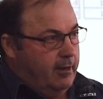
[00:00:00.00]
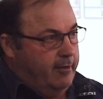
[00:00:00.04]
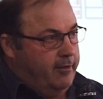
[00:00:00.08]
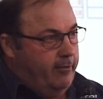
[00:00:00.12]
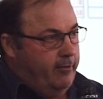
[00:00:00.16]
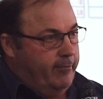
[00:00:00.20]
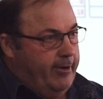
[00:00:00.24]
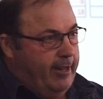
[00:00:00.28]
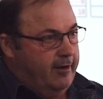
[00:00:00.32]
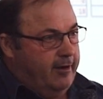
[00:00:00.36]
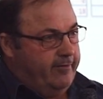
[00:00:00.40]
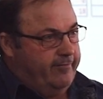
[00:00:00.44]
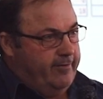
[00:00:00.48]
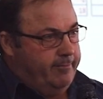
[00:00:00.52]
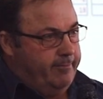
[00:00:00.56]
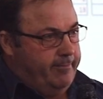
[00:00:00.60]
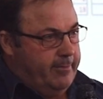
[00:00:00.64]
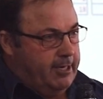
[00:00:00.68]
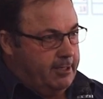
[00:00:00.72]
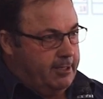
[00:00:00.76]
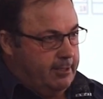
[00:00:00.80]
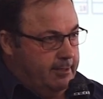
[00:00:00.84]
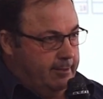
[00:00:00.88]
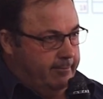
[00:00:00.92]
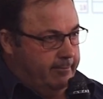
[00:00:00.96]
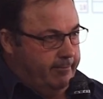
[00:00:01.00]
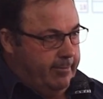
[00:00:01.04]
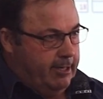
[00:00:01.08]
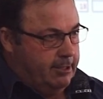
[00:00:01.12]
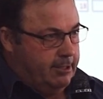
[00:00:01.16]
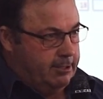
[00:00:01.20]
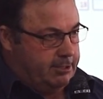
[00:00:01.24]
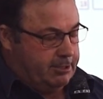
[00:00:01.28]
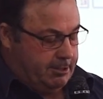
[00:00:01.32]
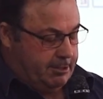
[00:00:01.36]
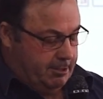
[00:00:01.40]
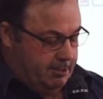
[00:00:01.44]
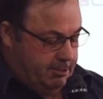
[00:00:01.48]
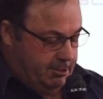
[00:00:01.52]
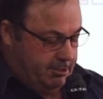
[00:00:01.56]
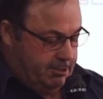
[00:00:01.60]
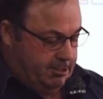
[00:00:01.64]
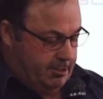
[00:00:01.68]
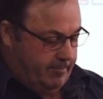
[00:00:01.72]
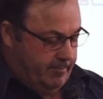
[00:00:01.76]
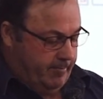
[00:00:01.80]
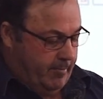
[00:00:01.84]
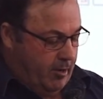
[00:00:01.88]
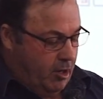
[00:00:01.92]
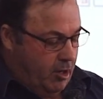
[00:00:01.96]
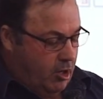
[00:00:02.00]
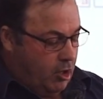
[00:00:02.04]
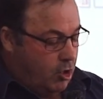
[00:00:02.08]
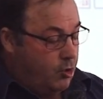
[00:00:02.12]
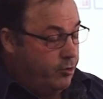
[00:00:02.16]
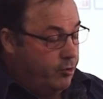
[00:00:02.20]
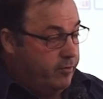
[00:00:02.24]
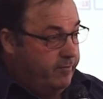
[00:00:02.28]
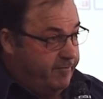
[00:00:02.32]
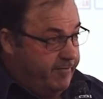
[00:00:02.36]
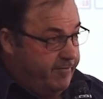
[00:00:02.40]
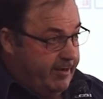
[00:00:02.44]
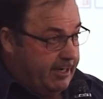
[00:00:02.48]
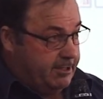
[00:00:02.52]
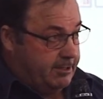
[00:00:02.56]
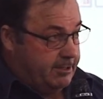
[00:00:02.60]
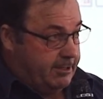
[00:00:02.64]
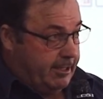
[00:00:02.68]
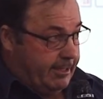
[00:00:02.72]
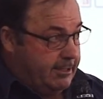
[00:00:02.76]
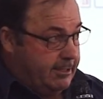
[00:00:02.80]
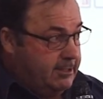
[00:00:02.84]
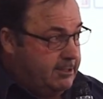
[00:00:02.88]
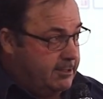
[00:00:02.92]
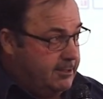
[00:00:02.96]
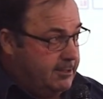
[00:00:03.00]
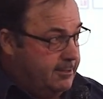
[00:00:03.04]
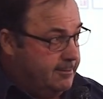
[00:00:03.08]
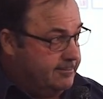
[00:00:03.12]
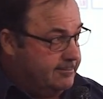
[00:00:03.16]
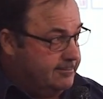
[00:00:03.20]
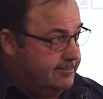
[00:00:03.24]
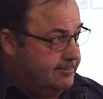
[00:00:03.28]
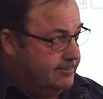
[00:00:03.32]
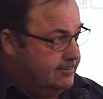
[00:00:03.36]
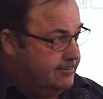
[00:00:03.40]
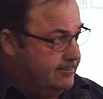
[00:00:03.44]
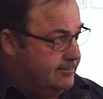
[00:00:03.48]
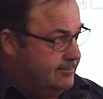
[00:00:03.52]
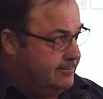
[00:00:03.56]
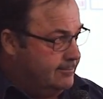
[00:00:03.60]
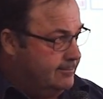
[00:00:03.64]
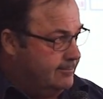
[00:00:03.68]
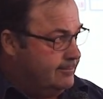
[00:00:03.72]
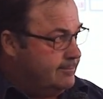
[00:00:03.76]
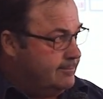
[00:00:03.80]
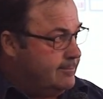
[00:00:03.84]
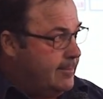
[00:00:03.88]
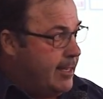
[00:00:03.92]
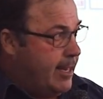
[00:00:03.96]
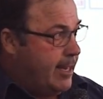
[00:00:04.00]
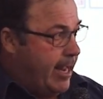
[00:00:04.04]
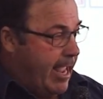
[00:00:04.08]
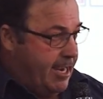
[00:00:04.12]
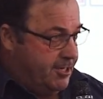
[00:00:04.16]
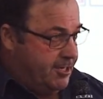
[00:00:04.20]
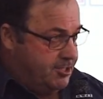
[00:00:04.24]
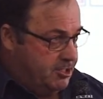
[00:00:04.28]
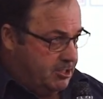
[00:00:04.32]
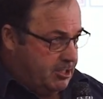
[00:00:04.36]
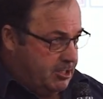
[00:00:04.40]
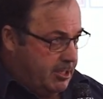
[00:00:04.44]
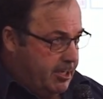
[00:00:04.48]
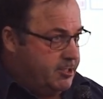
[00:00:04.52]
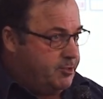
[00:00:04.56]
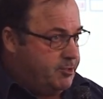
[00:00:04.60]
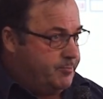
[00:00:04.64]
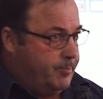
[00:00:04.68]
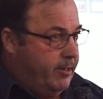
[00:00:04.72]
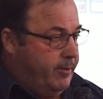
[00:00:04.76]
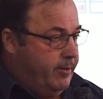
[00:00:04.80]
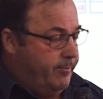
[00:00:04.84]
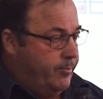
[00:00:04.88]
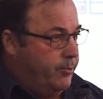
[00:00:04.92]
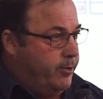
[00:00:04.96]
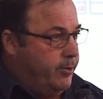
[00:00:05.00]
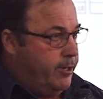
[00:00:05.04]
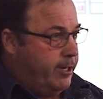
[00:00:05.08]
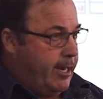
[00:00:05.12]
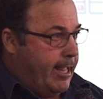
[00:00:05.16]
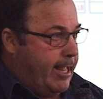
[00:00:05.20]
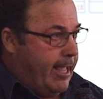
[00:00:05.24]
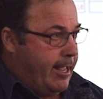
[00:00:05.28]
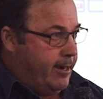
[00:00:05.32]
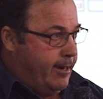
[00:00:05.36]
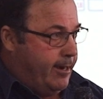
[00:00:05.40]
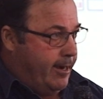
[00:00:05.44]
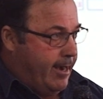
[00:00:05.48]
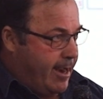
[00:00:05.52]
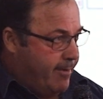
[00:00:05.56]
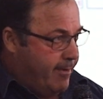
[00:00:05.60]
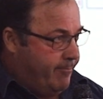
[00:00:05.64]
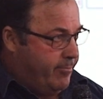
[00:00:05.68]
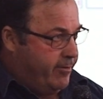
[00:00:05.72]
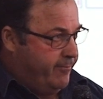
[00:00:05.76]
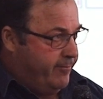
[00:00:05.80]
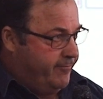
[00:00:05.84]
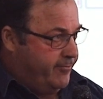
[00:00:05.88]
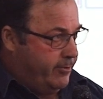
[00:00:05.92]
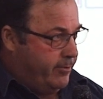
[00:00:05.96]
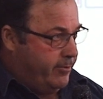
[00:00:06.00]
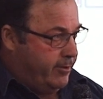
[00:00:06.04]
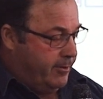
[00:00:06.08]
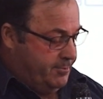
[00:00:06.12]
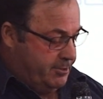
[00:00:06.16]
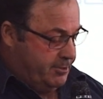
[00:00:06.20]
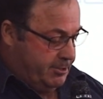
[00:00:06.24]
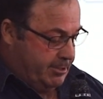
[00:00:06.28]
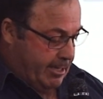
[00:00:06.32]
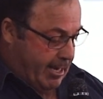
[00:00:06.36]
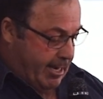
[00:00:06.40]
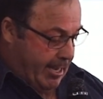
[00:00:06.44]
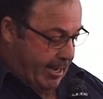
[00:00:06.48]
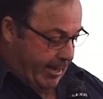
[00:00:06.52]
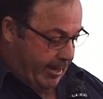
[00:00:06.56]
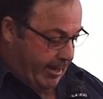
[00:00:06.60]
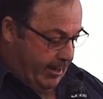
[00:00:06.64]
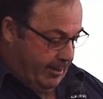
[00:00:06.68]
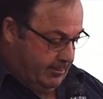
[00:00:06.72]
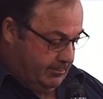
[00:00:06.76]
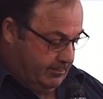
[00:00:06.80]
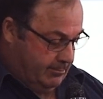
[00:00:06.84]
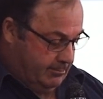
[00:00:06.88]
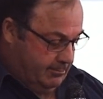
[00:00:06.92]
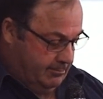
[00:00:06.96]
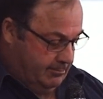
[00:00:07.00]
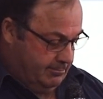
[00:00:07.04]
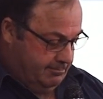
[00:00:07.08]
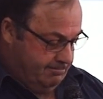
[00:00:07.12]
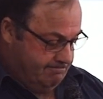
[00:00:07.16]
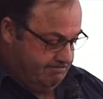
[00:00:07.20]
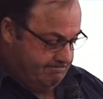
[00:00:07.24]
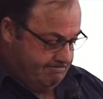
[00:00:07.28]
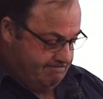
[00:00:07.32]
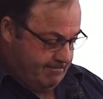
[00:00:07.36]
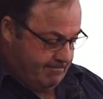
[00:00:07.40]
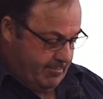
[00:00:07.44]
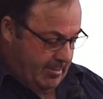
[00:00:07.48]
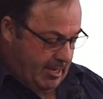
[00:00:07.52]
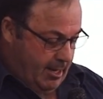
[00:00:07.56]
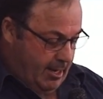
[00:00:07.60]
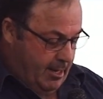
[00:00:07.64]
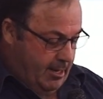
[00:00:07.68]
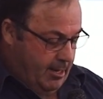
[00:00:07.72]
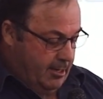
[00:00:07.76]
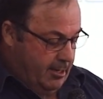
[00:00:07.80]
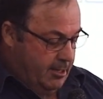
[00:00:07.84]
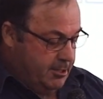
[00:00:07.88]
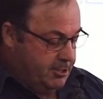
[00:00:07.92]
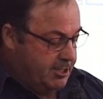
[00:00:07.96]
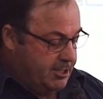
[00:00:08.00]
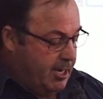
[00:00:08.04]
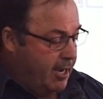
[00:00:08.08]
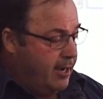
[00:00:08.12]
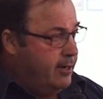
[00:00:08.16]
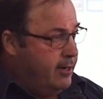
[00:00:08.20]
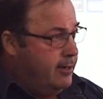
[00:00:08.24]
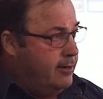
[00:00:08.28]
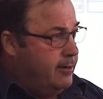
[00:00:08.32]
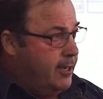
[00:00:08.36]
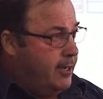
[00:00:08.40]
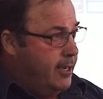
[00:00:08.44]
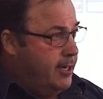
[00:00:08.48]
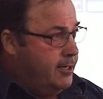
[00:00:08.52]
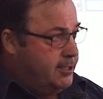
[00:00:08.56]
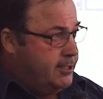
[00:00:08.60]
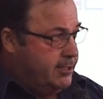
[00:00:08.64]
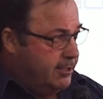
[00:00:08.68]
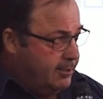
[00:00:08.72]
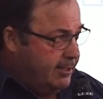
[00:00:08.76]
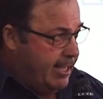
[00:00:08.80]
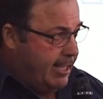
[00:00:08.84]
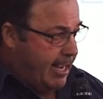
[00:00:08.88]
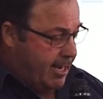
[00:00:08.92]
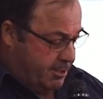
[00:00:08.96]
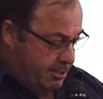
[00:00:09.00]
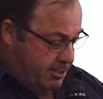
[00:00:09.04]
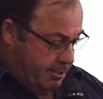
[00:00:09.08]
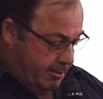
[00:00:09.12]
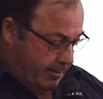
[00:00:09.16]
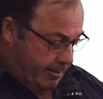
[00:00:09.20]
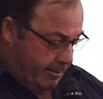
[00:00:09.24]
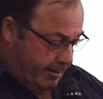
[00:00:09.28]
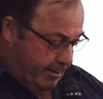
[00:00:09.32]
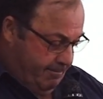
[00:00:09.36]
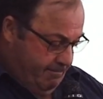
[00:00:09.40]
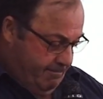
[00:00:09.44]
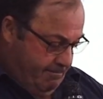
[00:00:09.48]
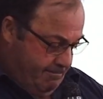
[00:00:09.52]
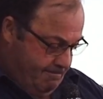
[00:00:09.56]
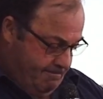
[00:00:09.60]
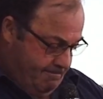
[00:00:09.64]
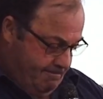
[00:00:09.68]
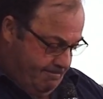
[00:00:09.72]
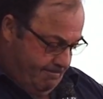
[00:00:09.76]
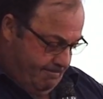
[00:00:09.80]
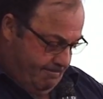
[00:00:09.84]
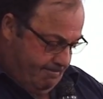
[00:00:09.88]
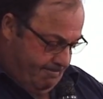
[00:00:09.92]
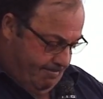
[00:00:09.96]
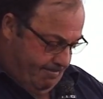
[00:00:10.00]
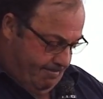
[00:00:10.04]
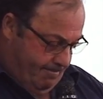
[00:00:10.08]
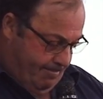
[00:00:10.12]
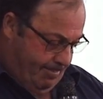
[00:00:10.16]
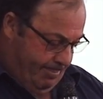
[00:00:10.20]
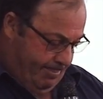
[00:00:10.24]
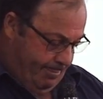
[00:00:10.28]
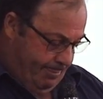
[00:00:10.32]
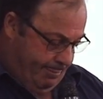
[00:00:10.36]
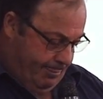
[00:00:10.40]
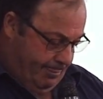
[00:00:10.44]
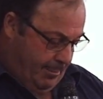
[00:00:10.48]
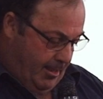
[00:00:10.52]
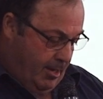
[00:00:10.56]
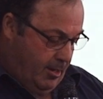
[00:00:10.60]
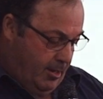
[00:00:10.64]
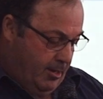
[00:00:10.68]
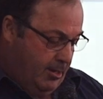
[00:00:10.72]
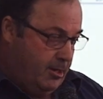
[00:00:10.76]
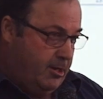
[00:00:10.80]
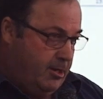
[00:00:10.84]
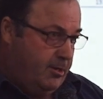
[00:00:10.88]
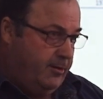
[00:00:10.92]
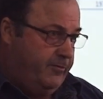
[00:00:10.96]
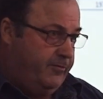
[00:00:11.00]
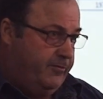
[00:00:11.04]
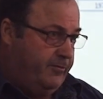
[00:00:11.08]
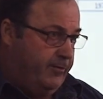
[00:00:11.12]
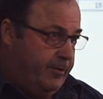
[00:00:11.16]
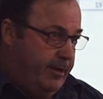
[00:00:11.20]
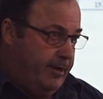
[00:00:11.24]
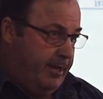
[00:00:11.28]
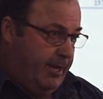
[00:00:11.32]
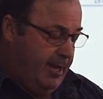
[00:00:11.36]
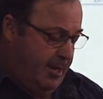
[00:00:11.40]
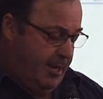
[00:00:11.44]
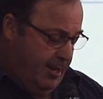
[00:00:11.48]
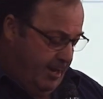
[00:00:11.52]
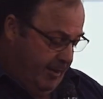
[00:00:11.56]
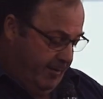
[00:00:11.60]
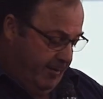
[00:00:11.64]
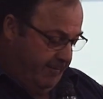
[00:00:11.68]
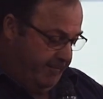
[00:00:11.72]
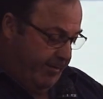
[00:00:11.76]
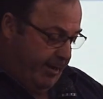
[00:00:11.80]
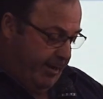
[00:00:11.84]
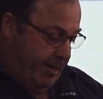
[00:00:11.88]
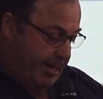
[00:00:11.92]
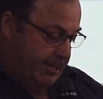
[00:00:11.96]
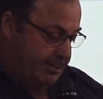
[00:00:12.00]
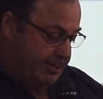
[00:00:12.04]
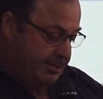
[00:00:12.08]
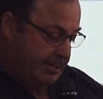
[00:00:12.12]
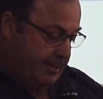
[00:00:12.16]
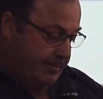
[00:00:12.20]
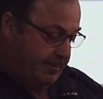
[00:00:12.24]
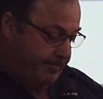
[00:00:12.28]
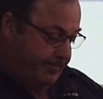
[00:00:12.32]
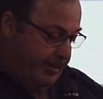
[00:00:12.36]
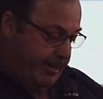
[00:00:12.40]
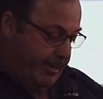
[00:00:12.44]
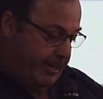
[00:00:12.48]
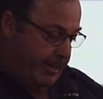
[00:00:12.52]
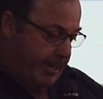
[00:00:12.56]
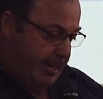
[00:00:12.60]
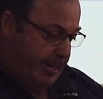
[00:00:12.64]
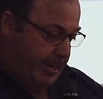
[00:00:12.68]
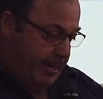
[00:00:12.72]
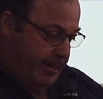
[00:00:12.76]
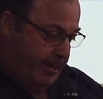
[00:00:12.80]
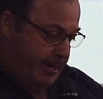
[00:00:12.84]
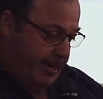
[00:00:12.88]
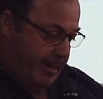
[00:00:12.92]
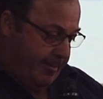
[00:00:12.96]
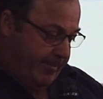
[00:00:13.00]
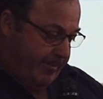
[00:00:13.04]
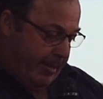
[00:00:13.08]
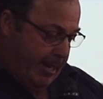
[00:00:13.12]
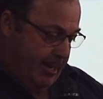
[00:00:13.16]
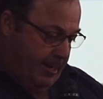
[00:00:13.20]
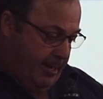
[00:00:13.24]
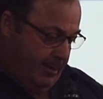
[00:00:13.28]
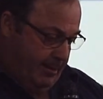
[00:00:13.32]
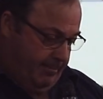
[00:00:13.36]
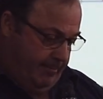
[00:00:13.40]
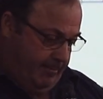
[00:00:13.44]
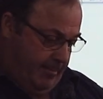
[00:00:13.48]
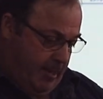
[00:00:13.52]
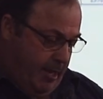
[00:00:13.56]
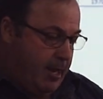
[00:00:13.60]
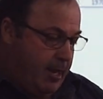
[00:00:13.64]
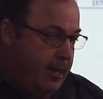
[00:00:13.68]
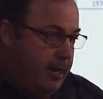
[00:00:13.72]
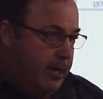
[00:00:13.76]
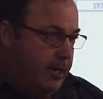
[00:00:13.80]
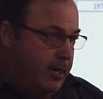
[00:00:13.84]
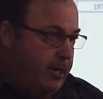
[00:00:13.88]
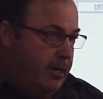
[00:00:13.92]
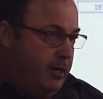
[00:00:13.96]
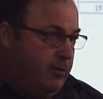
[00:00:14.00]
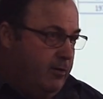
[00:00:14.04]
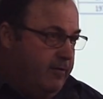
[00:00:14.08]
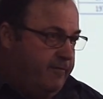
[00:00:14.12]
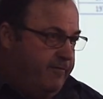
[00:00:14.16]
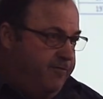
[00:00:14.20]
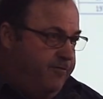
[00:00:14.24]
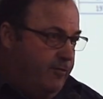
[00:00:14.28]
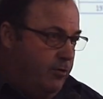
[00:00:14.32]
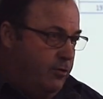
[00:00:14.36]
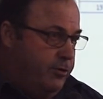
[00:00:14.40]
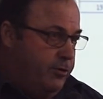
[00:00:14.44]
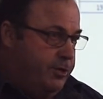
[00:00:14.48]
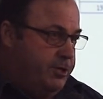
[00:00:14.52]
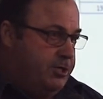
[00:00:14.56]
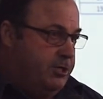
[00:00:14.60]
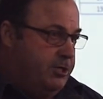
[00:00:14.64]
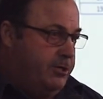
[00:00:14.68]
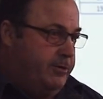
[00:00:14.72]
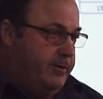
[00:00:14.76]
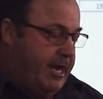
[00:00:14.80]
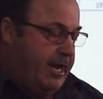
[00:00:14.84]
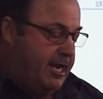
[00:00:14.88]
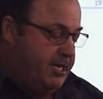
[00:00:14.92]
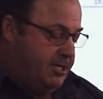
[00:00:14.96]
The relevant ministers could fix this, as has been pointed out a number of times today. So, until that time, you three, Vanessa, Peter and Debbie, can look forward to